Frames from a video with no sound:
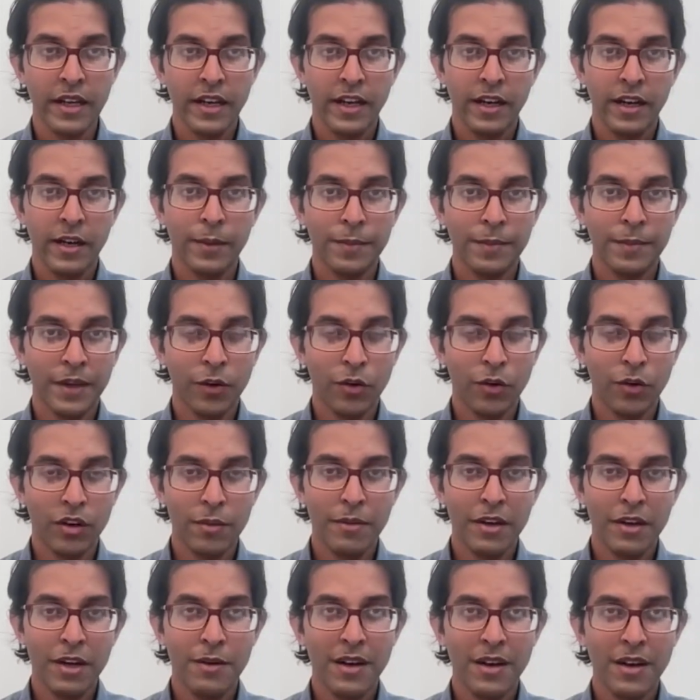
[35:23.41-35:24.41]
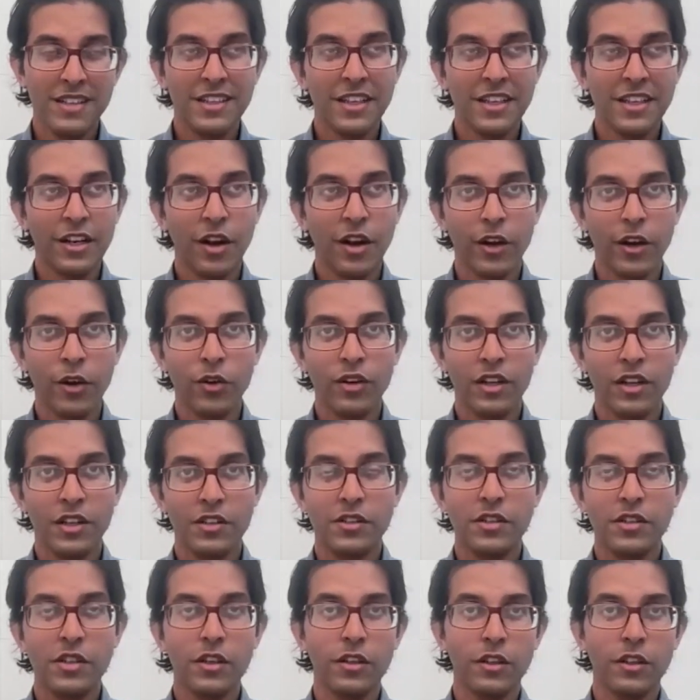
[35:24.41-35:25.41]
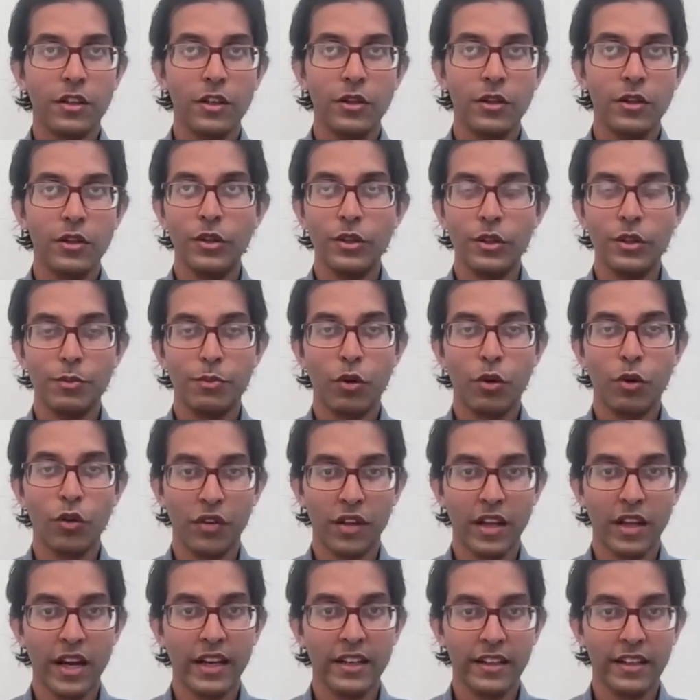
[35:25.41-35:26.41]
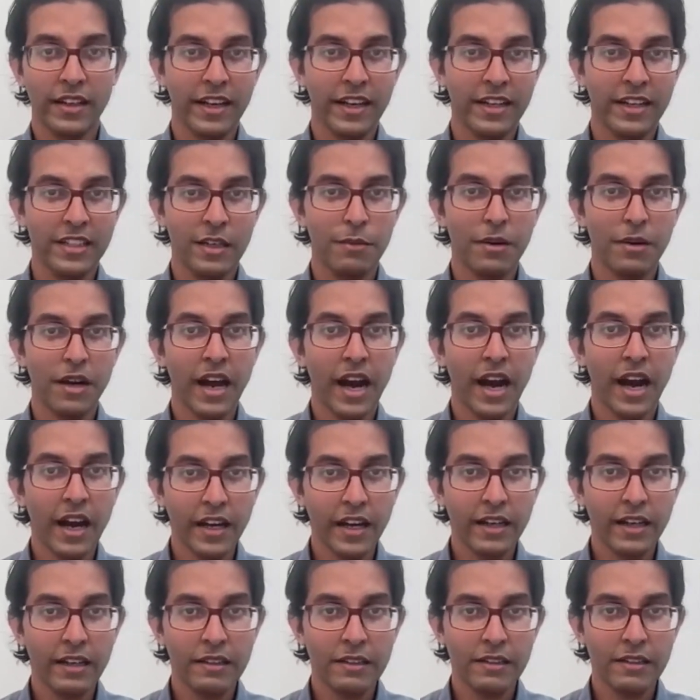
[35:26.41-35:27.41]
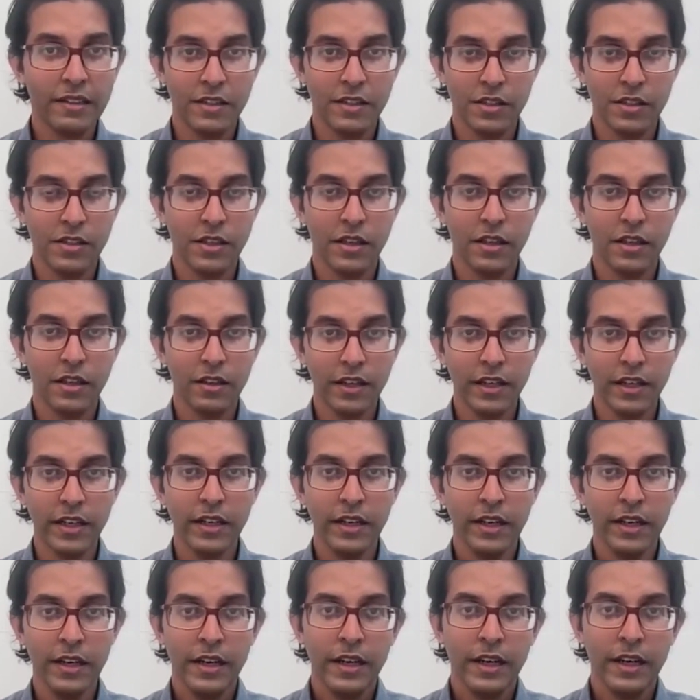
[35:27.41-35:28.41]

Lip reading: In order to minimize, I don't necessarily use prophylactic antibiotics necessarily